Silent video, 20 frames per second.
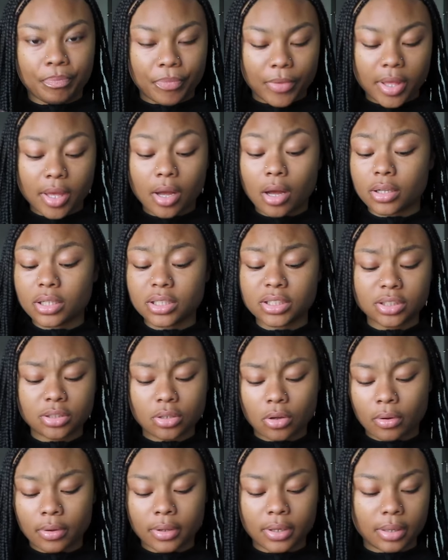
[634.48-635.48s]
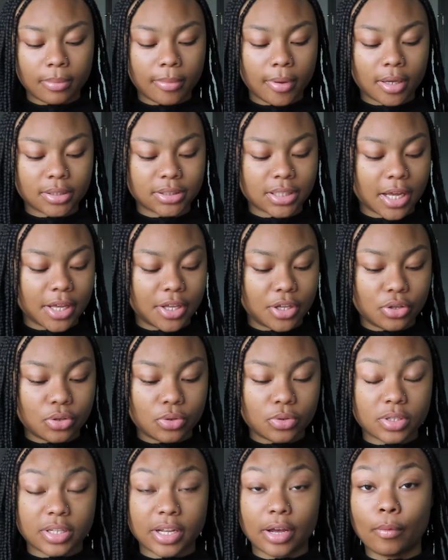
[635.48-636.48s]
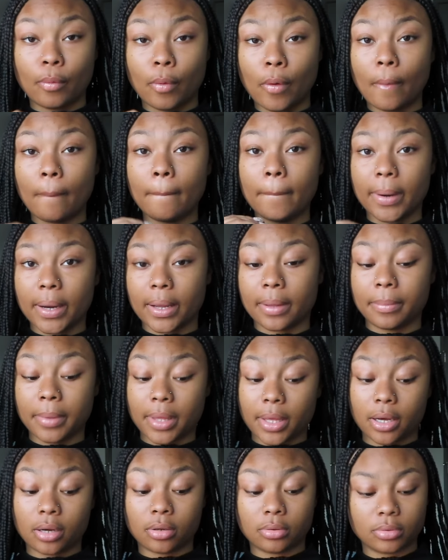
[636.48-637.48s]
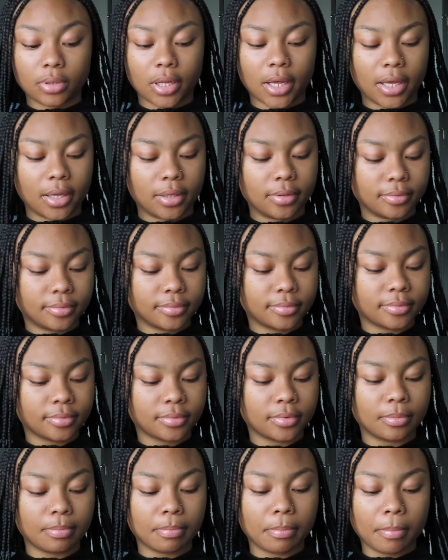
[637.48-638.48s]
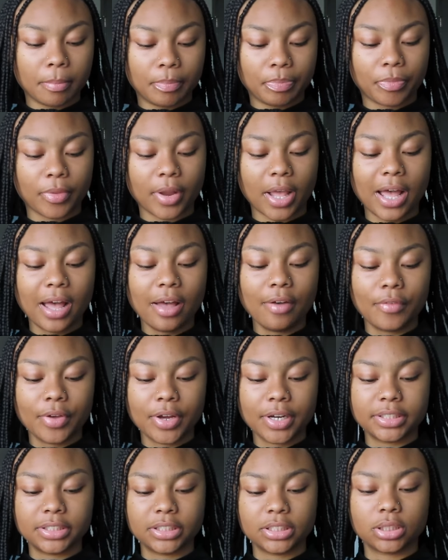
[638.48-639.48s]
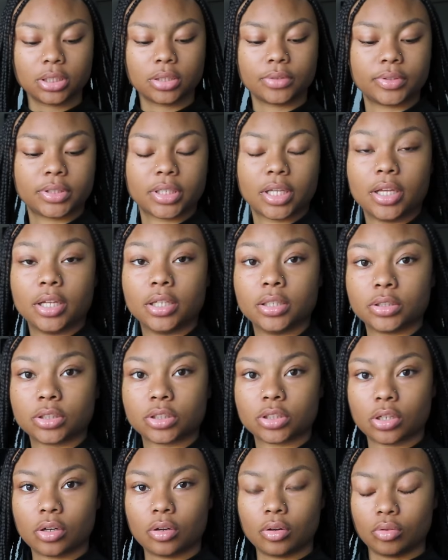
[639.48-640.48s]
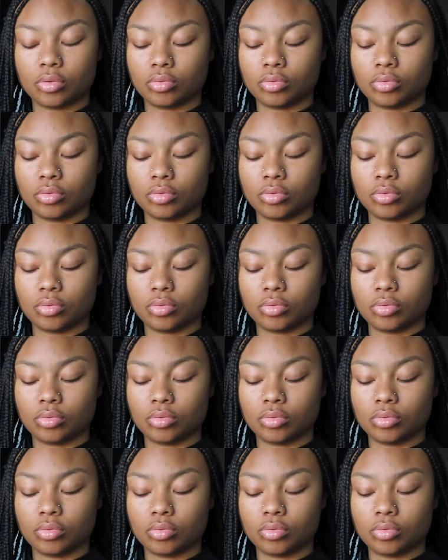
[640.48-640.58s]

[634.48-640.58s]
And y'all, this is the only lip gloss I use that won't break me out. Like, I have very sensitive skin, so